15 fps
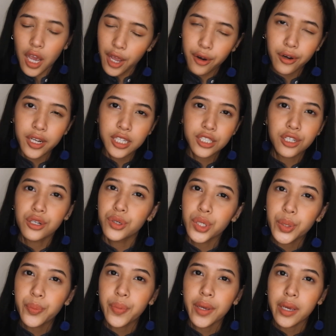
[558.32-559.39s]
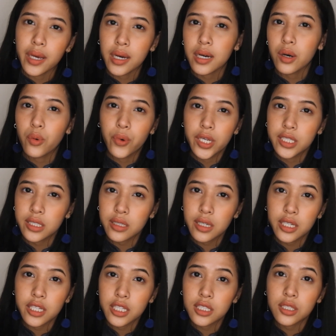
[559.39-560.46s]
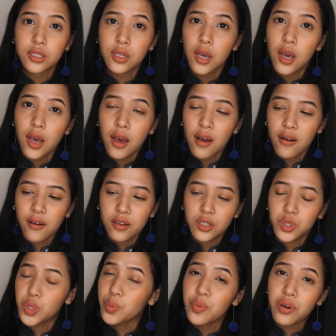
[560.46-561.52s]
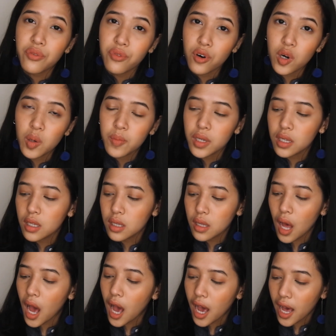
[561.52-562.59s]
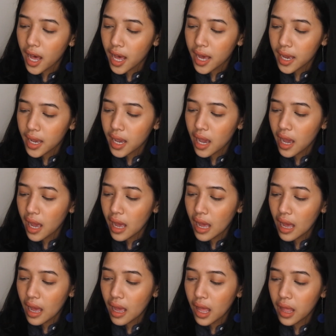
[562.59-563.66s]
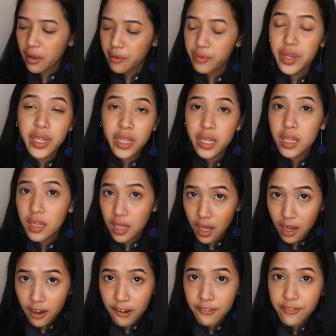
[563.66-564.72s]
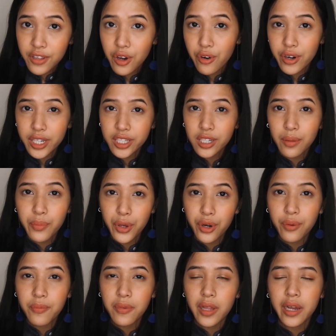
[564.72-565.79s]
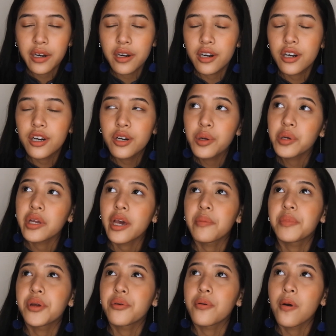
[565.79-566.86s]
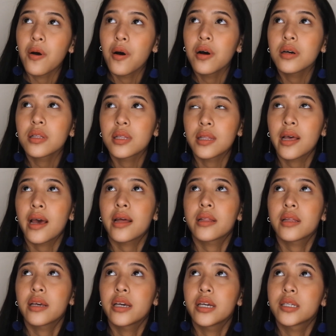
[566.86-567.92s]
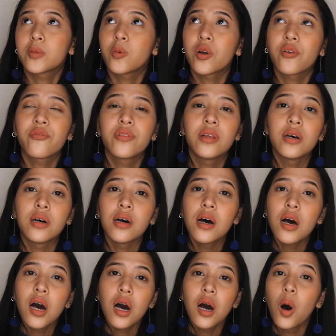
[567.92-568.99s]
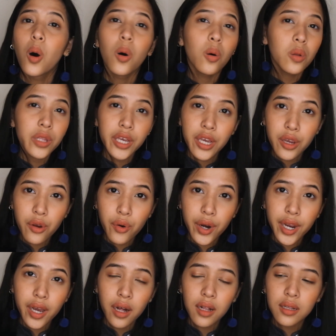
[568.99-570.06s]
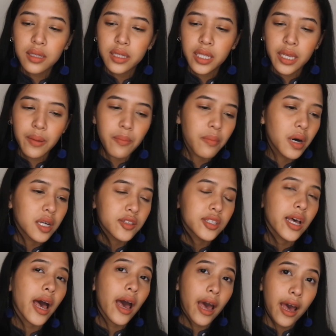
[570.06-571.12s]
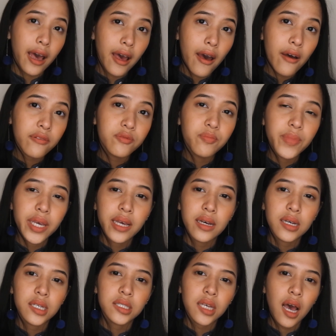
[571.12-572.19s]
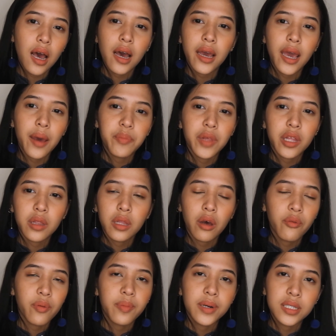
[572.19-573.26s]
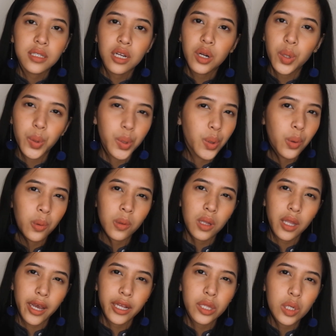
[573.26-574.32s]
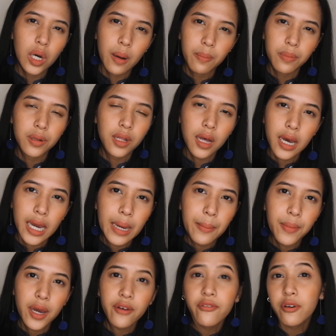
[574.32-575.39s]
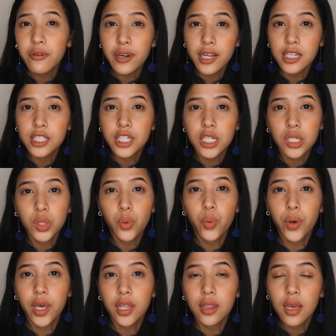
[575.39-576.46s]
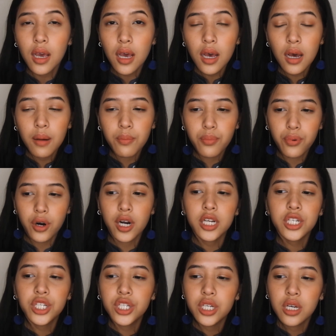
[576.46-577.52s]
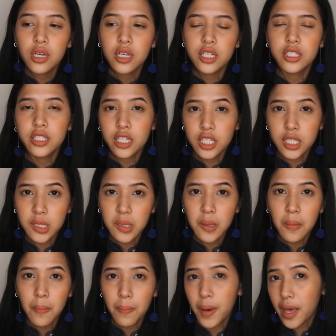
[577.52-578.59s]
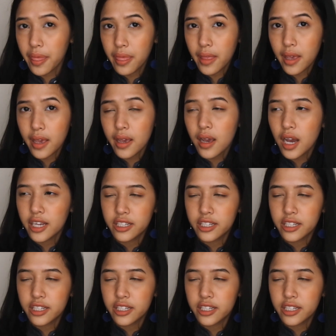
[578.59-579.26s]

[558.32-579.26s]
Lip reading: Indonesian rupiah, which is super affordable. I really love the original beauty blender, don't get me wrong. That is one of the holy grail, the must have, because I am that type of person who don't like to apply my foundation with brush. It's just my thing.